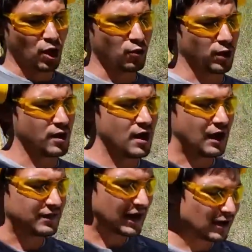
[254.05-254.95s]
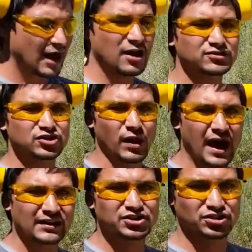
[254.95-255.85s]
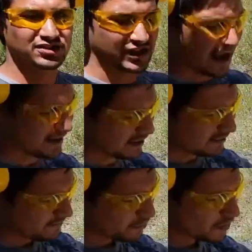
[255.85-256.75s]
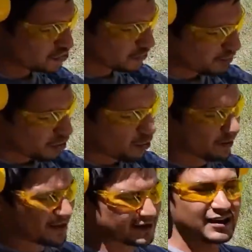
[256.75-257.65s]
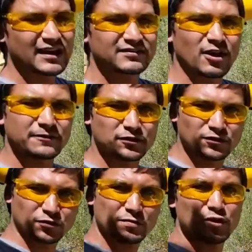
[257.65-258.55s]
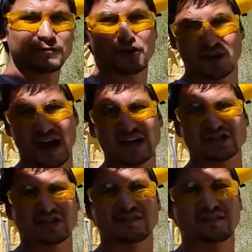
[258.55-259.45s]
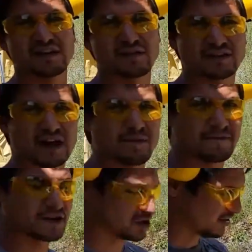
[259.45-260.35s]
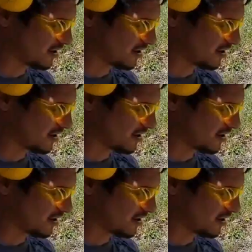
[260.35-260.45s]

blower, and that allows you, as you're sanding, to blow the dust off so it's removed. You could actually see the type of finish